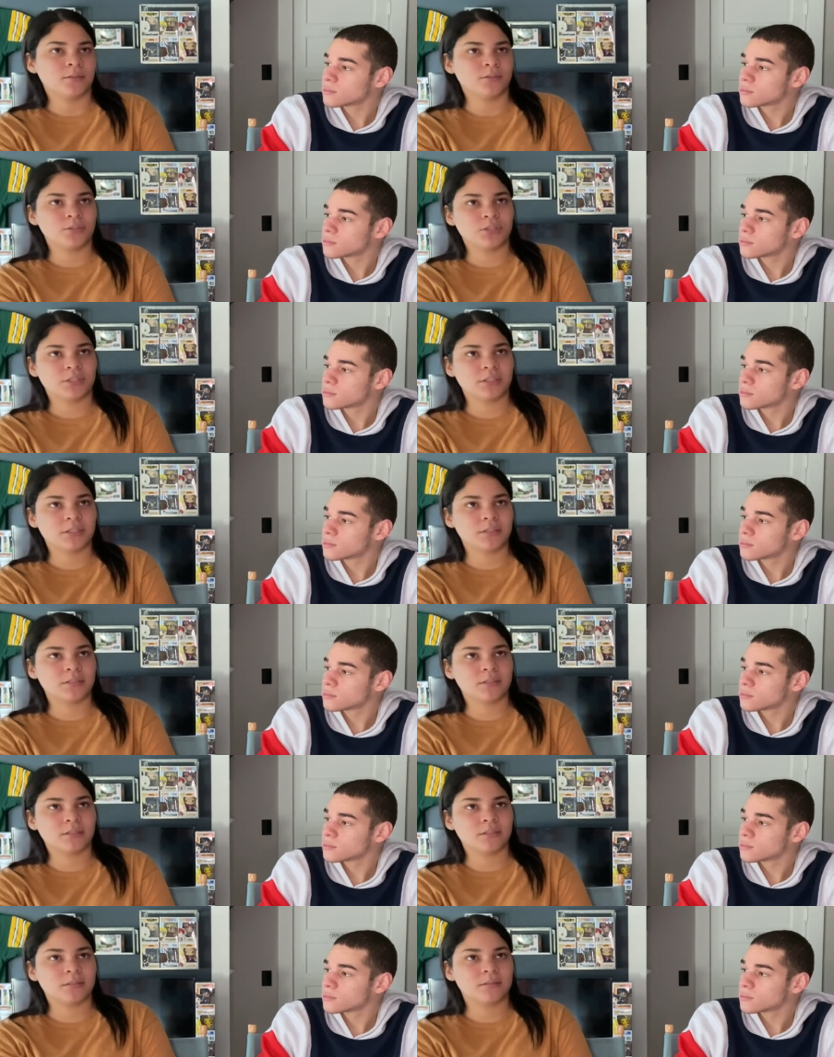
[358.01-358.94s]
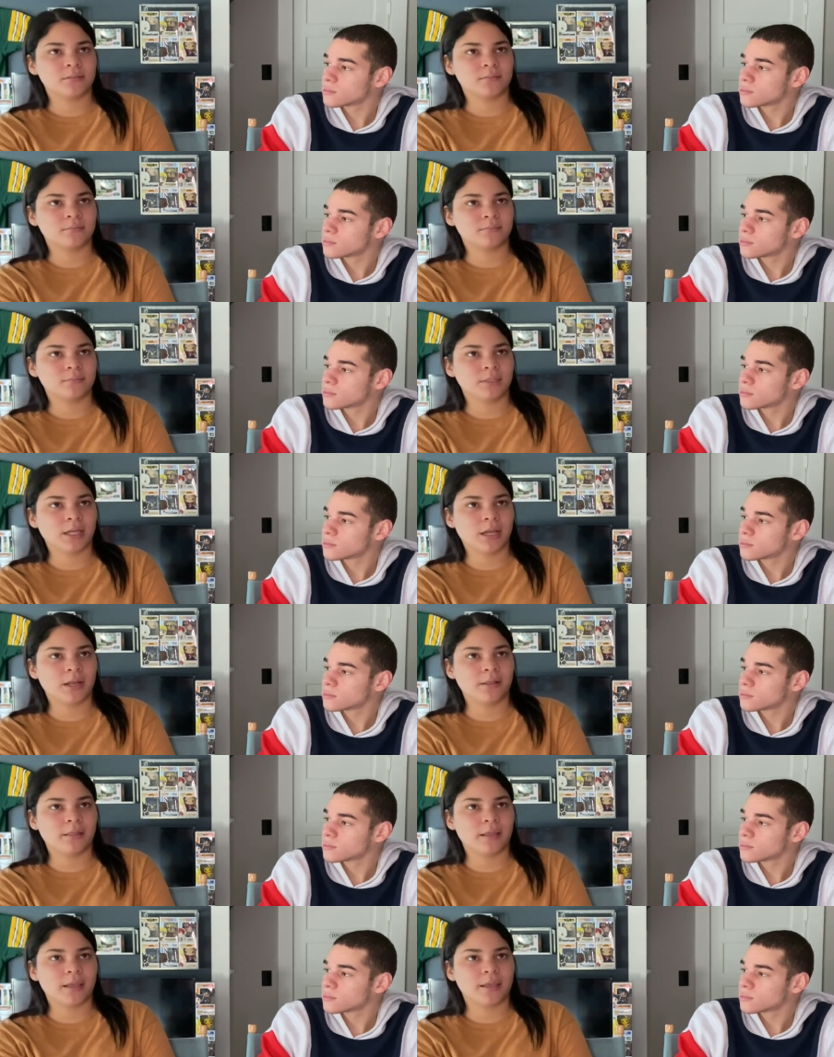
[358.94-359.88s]
Speaker 1: just kind
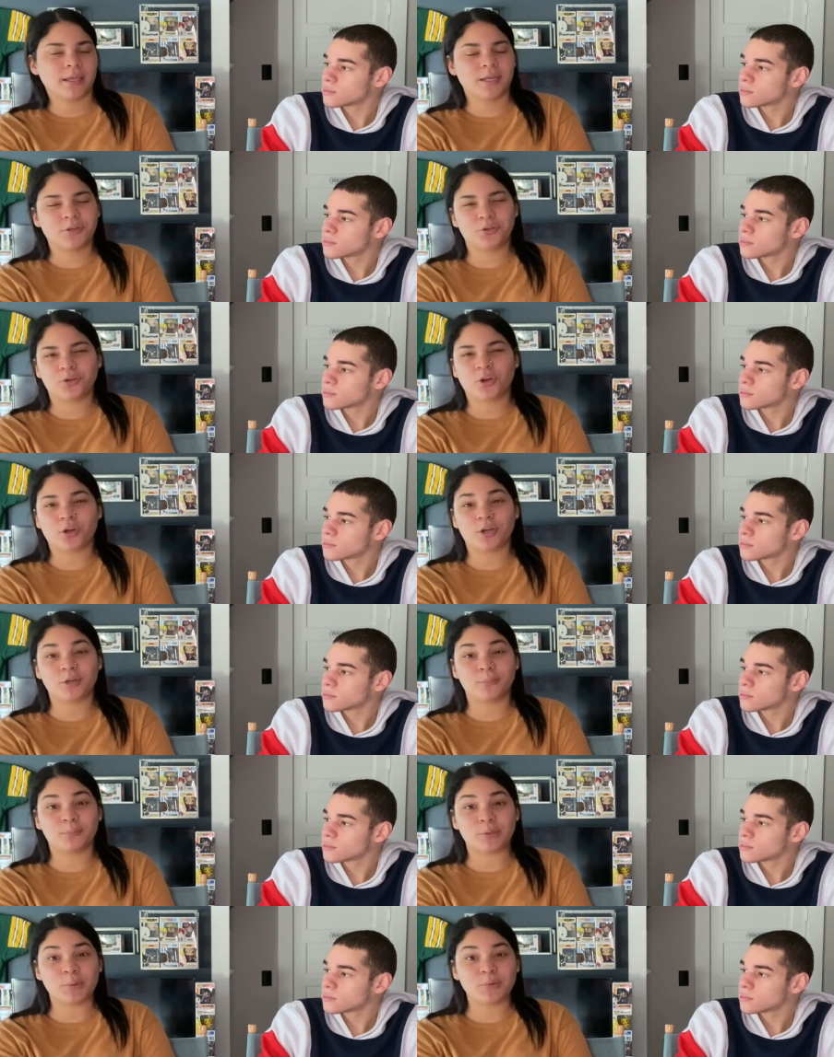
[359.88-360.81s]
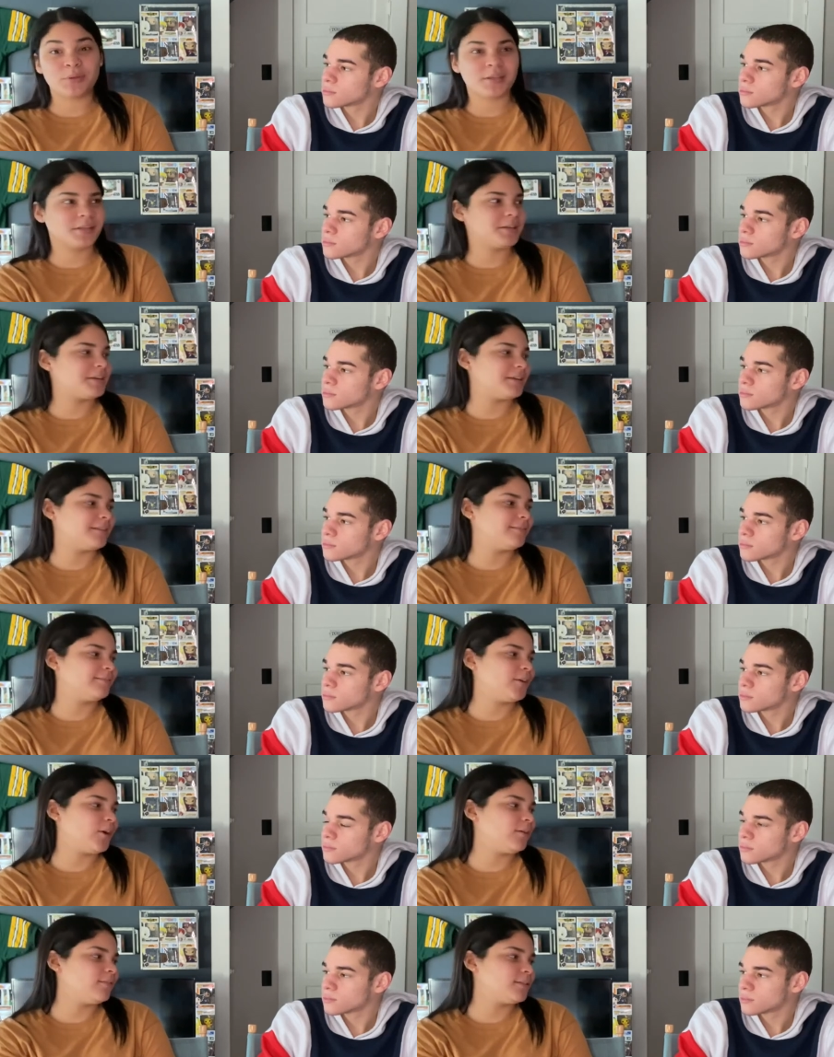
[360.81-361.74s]
of like getting your heart broken, and
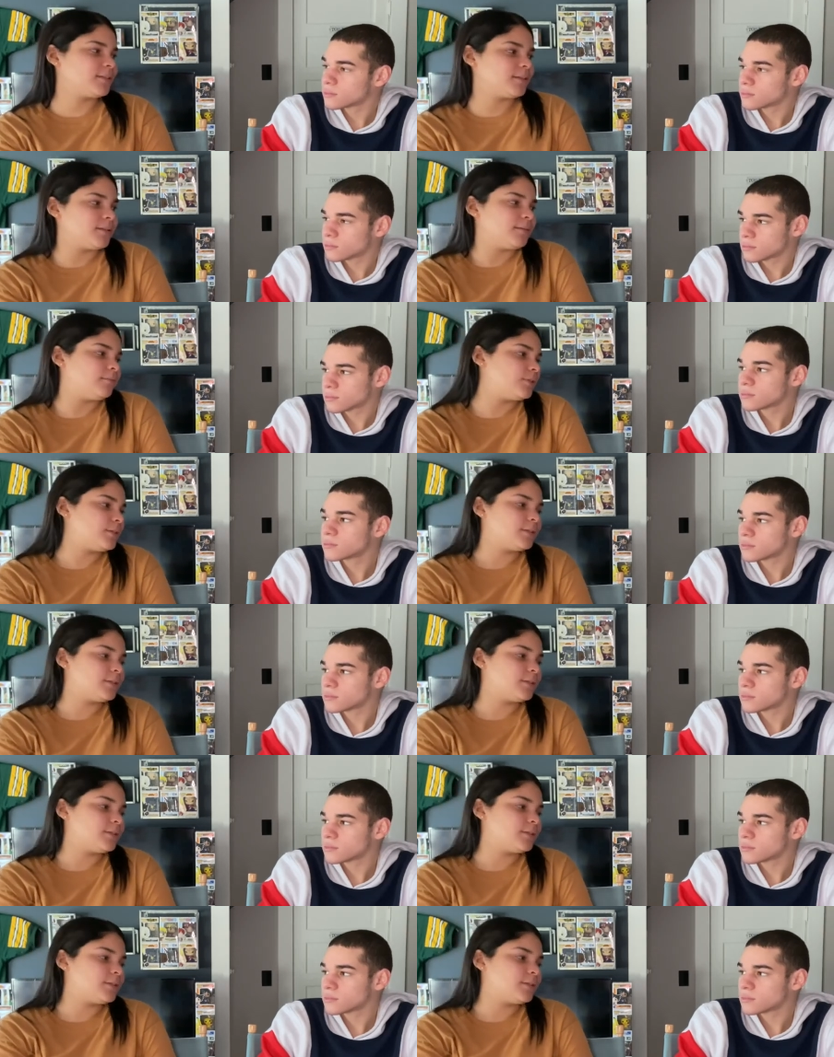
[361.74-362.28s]
obviously just